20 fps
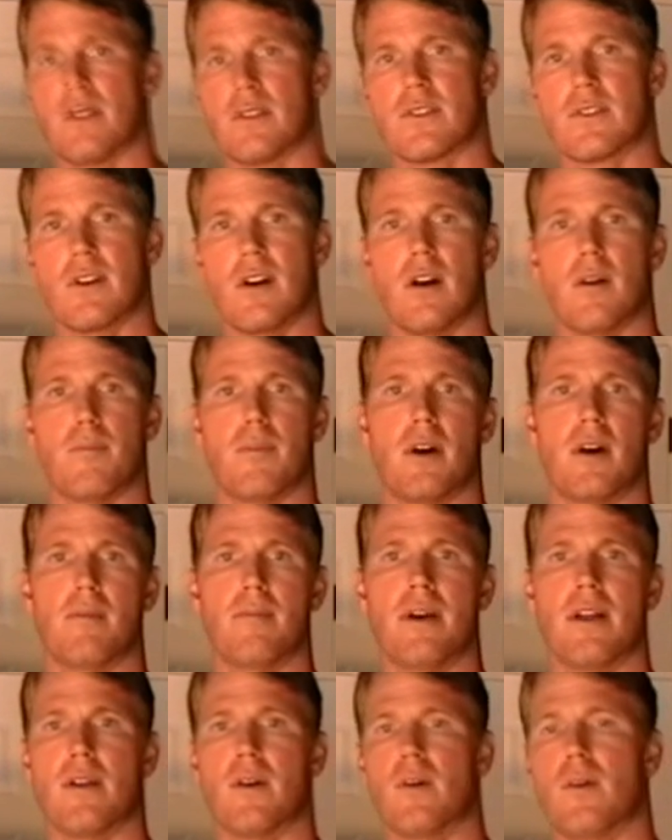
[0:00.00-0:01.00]
Saw
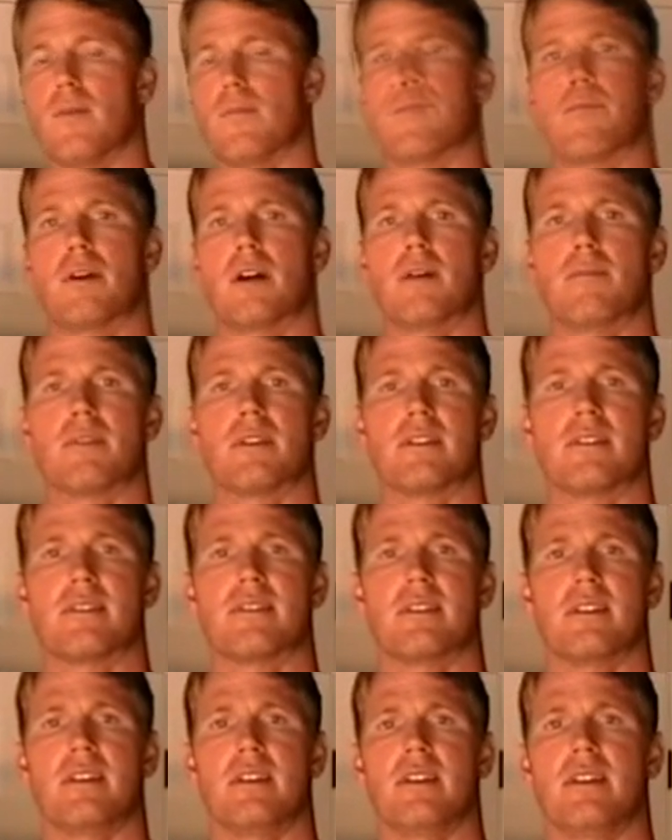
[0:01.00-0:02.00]
palmetto, pumpkin
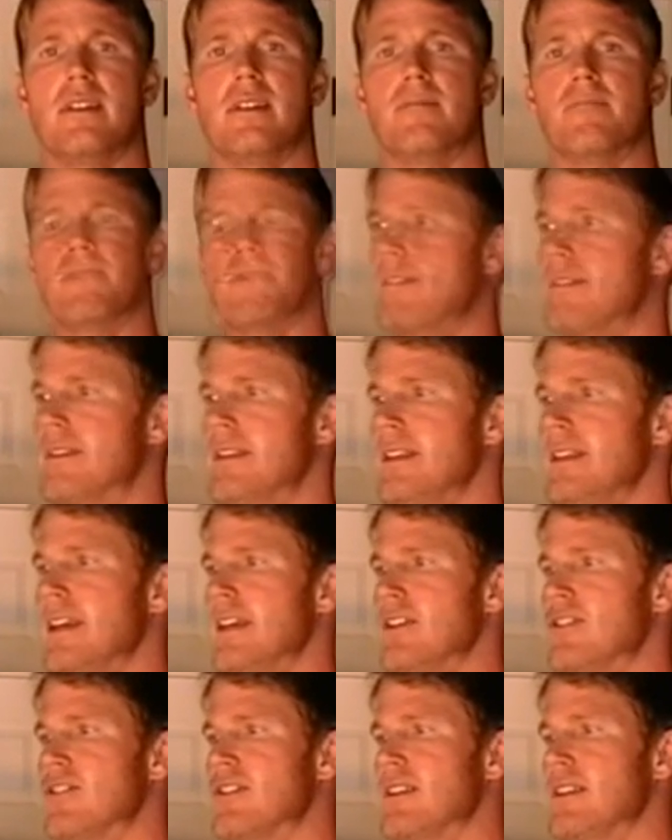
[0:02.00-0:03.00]
seed,
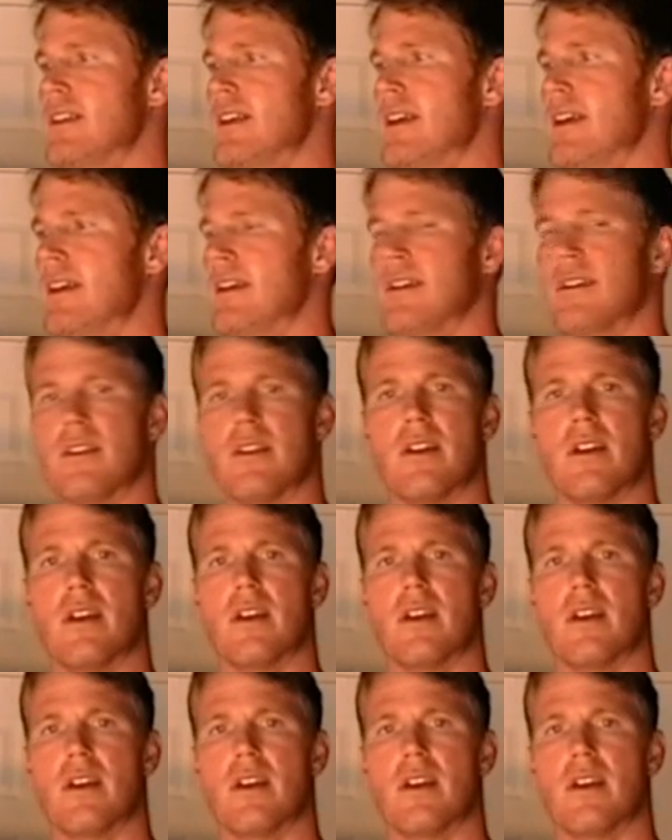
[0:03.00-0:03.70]
DHEA,